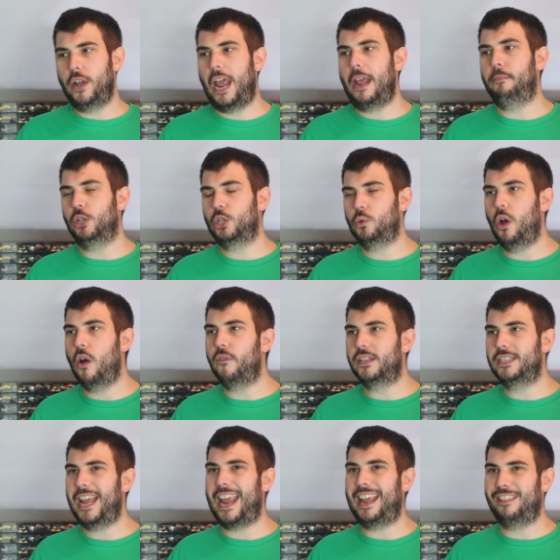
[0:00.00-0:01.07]
unable to
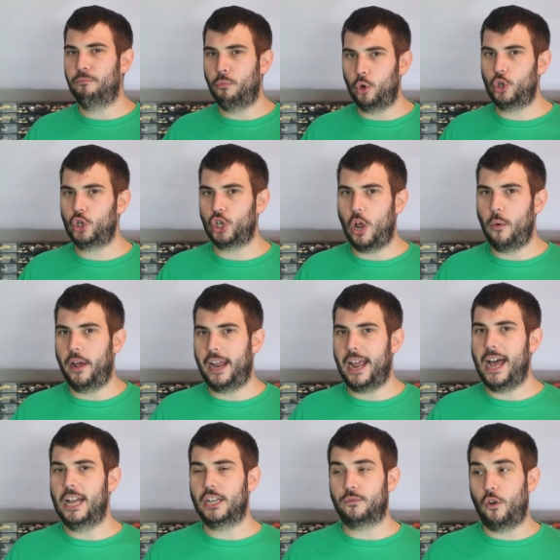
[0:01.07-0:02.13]
overtake much slower
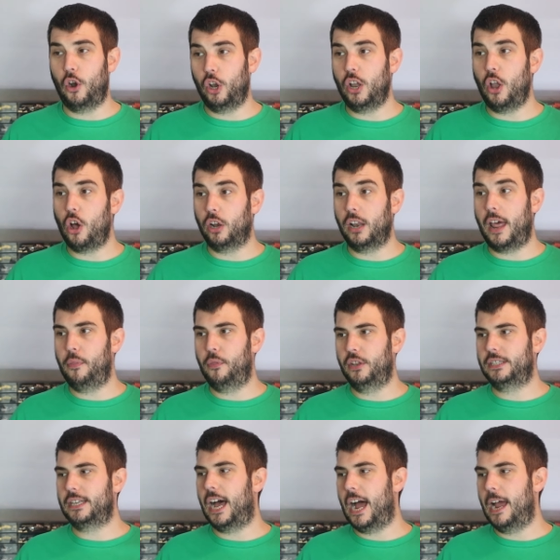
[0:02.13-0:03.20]
cars for a long length
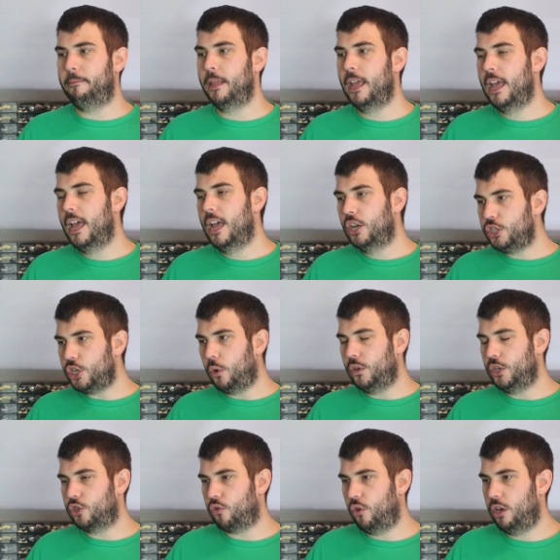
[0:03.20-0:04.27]
of time.
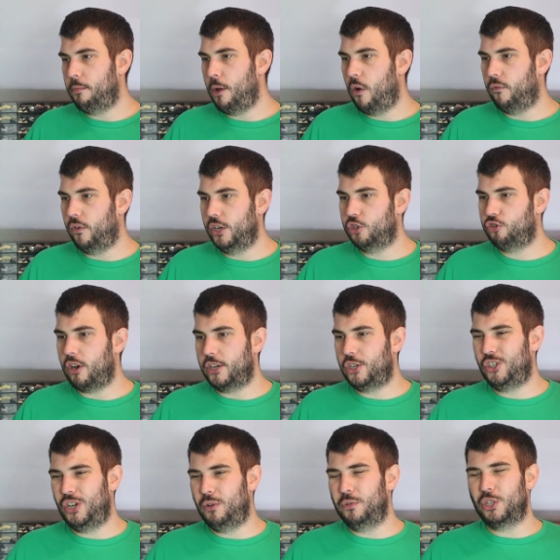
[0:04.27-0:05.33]
Totally screwed him over in
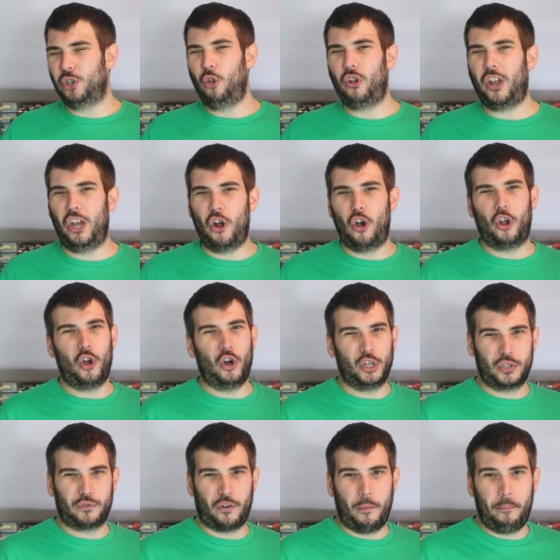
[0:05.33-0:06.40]
strategy, was looking on
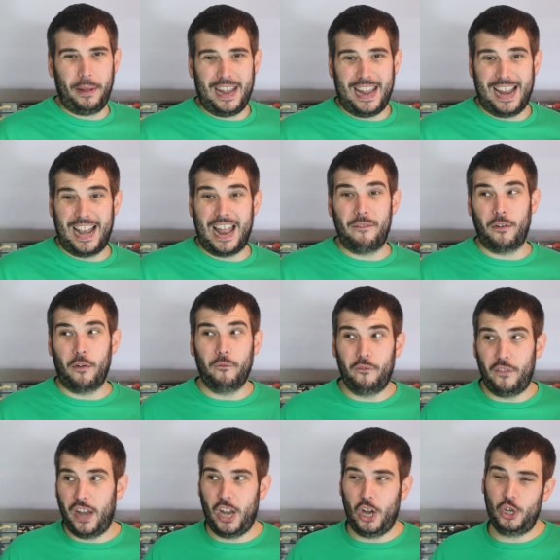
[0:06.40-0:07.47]
course for a P11
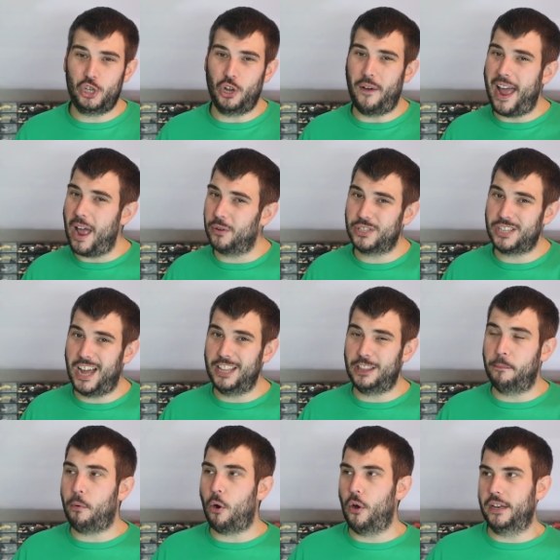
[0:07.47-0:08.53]
finish, so outside
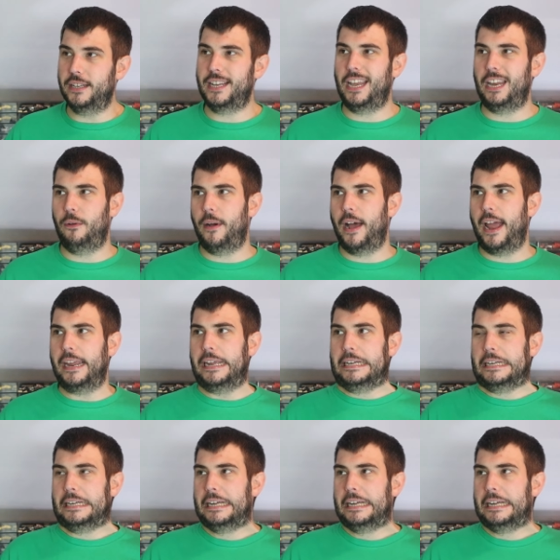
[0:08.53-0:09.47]
the points anyway.